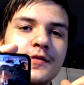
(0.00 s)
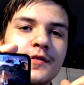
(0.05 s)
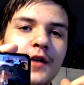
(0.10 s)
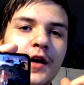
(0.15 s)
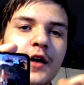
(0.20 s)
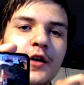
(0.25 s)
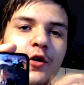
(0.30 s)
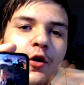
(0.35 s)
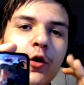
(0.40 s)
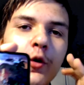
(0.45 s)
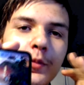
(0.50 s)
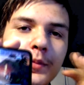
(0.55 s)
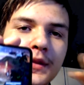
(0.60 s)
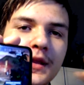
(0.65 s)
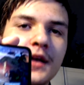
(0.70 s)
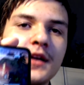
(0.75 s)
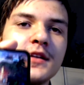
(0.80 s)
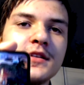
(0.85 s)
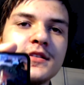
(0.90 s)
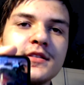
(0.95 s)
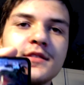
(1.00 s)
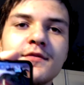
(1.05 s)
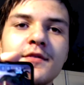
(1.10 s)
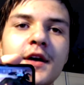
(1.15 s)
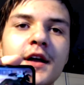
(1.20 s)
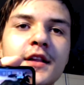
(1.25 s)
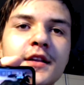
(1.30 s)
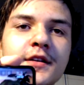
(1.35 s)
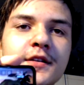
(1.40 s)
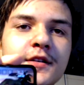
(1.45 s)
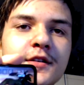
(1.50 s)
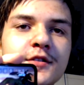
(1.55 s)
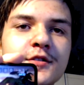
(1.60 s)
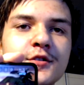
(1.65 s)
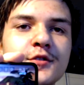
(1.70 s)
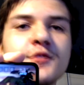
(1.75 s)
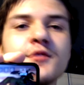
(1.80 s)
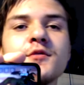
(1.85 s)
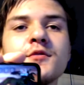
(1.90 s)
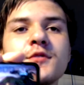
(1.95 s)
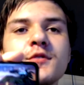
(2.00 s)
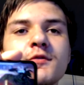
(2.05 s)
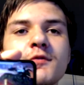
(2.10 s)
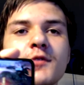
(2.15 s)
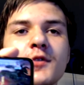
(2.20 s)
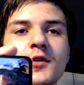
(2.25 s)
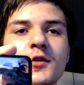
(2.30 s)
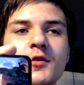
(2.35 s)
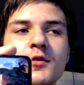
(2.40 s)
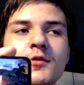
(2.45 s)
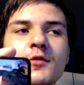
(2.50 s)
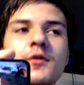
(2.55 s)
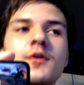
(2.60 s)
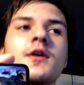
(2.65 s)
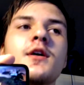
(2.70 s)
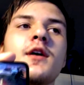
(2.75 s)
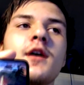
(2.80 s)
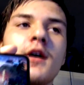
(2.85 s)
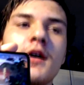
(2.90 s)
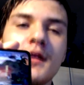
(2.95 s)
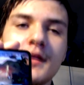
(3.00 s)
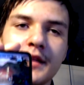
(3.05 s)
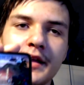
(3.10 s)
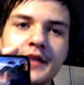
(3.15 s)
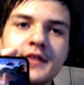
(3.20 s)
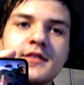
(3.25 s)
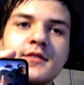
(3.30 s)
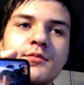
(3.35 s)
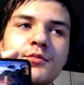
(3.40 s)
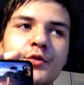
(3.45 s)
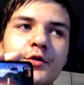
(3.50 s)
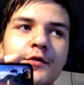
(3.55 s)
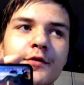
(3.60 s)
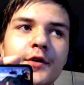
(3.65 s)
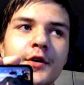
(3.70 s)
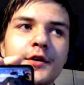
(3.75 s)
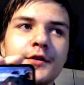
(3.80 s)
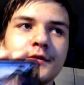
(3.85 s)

I hope that is a valid excuse for you, and let's move on.